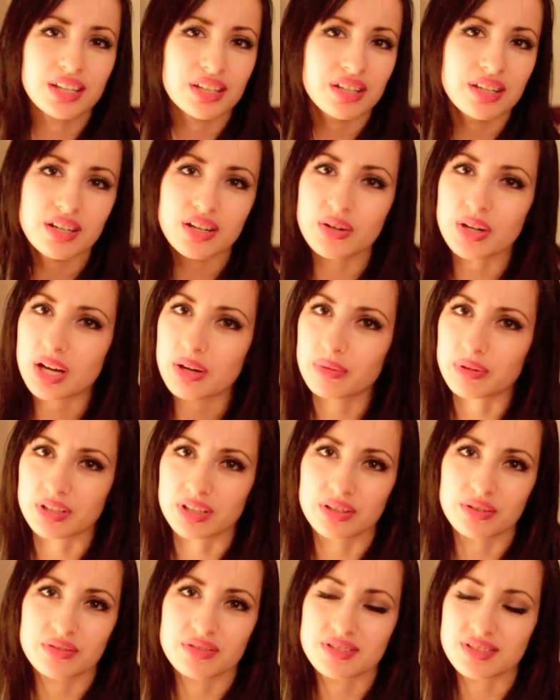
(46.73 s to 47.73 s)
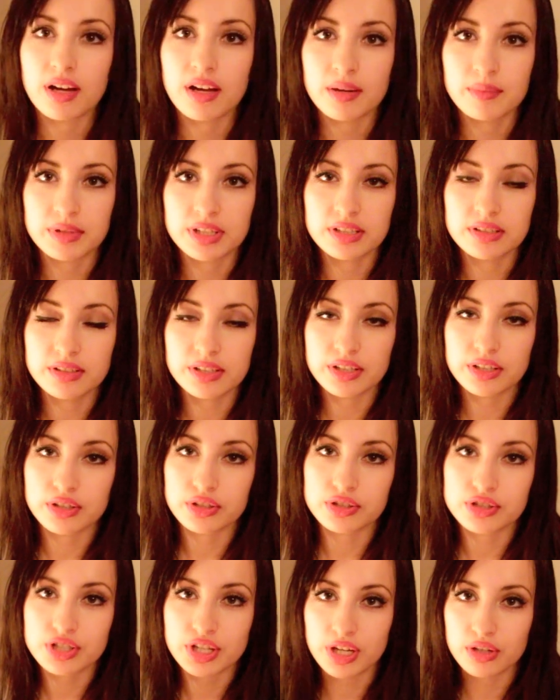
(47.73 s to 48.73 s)
You know how it goes. I'm gonna link
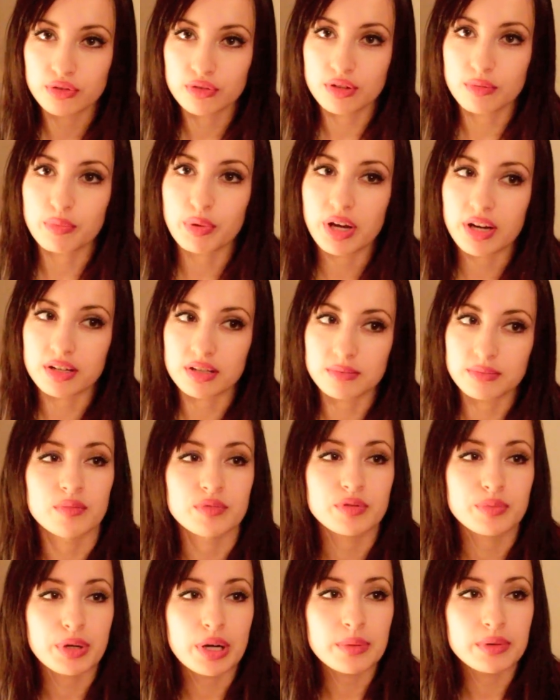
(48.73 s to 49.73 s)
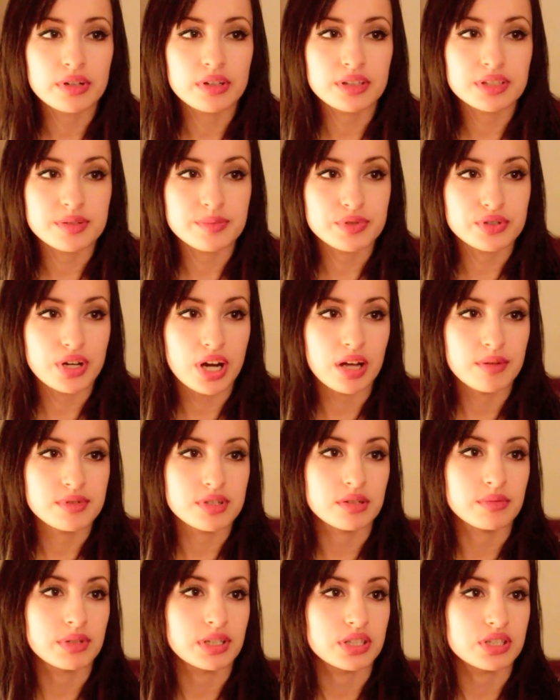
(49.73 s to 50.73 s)
her channel in the bottom. You probably already subscribed
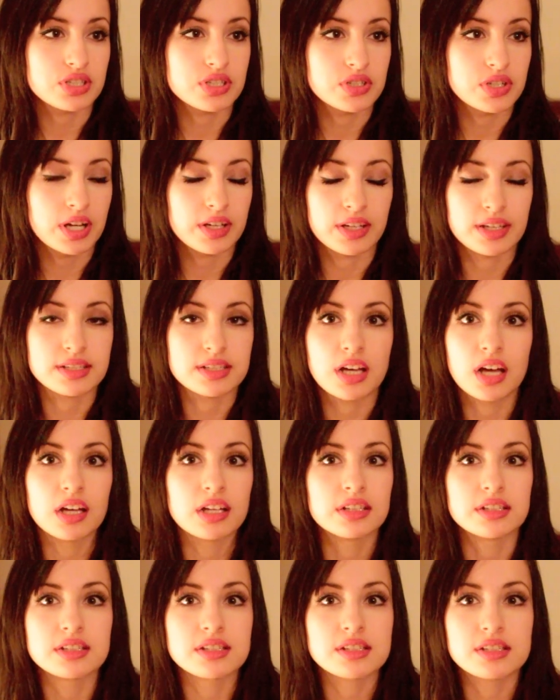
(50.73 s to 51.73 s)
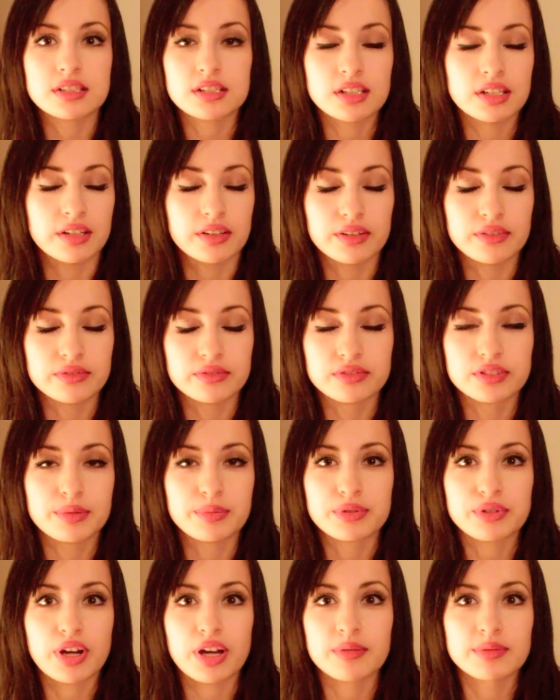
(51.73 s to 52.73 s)
her because she's got like tons of
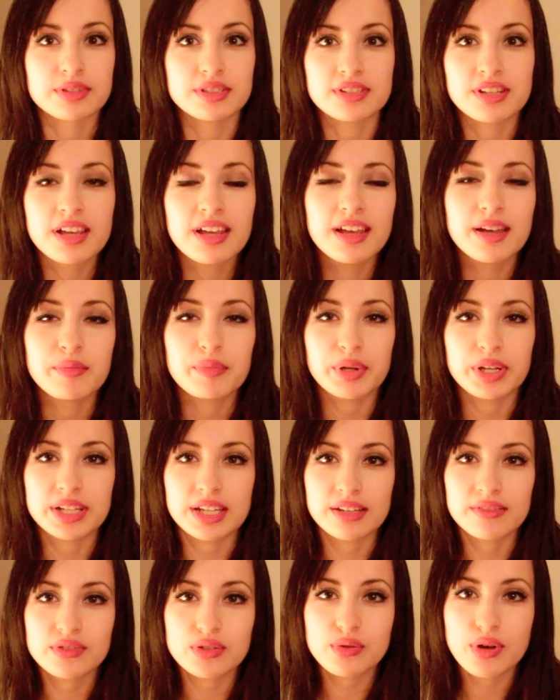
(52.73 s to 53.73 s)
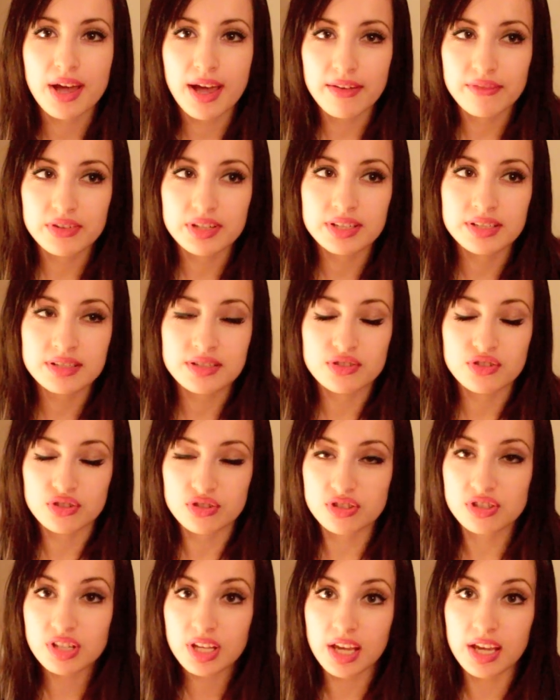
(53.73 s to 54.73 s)
subscribers. But if you haven't,
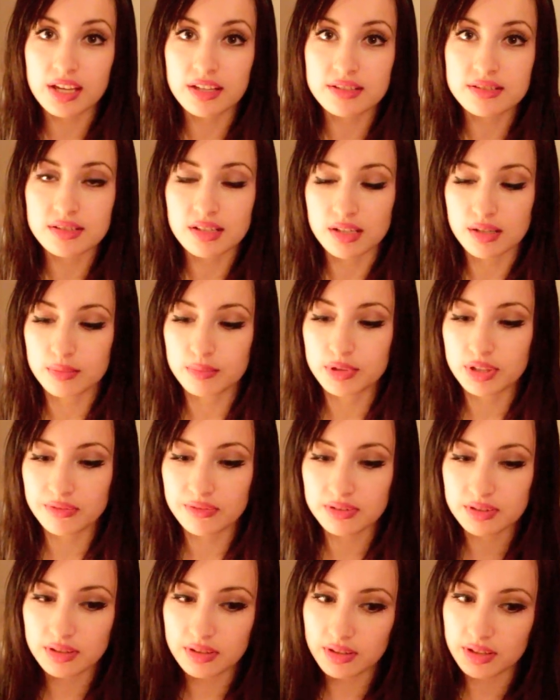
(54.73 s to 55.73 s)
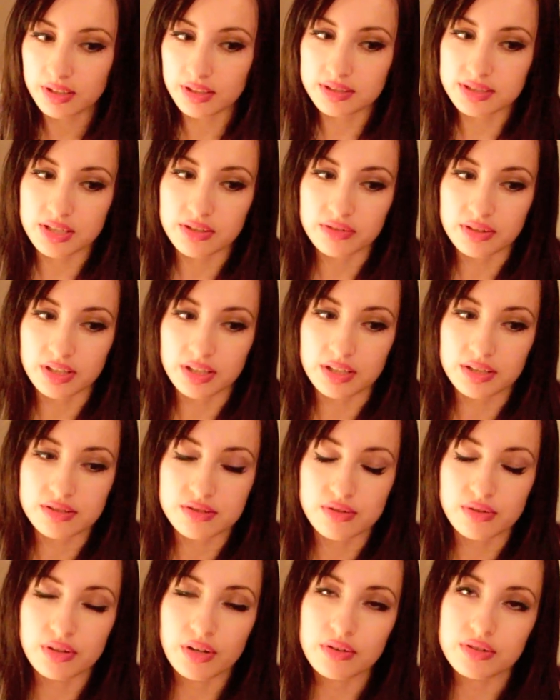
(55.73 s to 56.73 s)
just in case, I'm leaving the link down there.
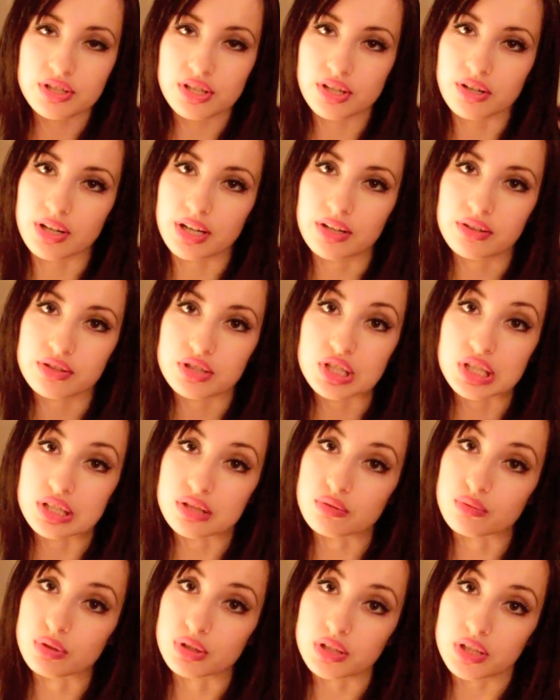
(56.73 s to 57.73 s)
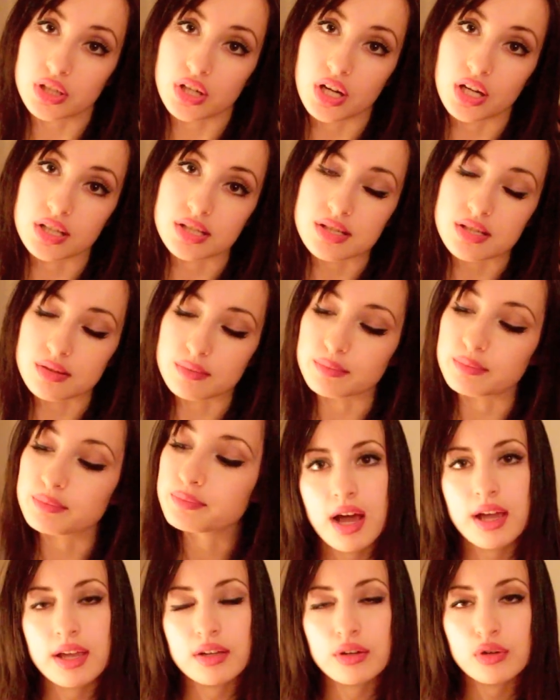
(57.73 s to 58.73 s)
So go check her out. She's really awesome.
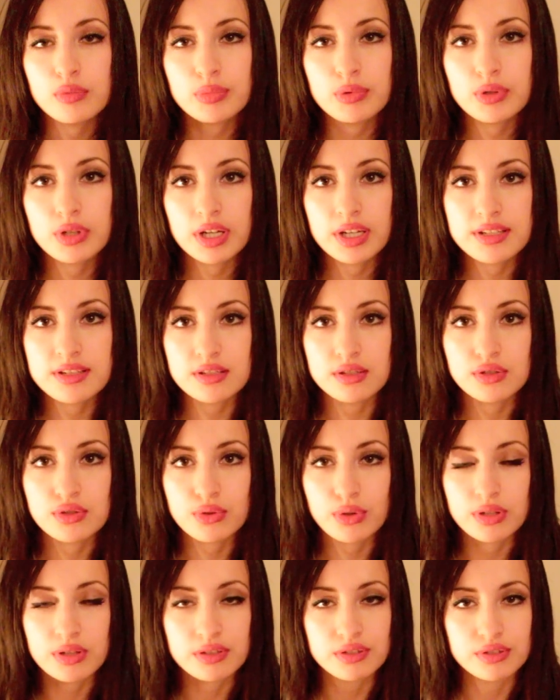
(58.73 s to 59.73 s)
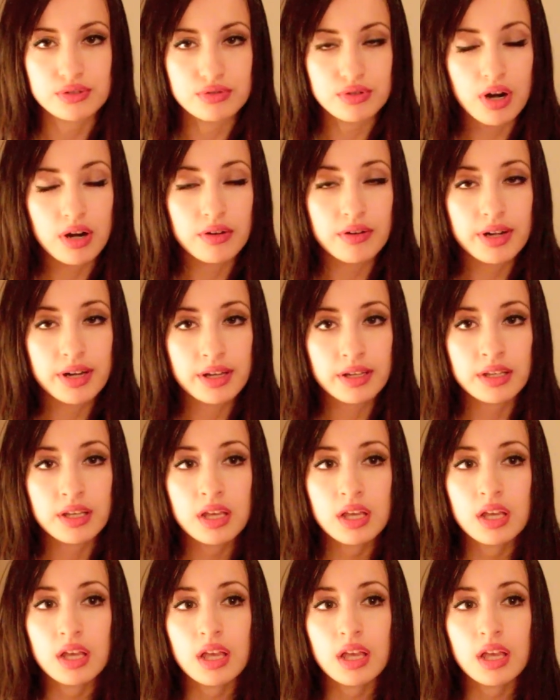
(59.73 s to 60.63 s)
I hope you guys enjoyed this drawing.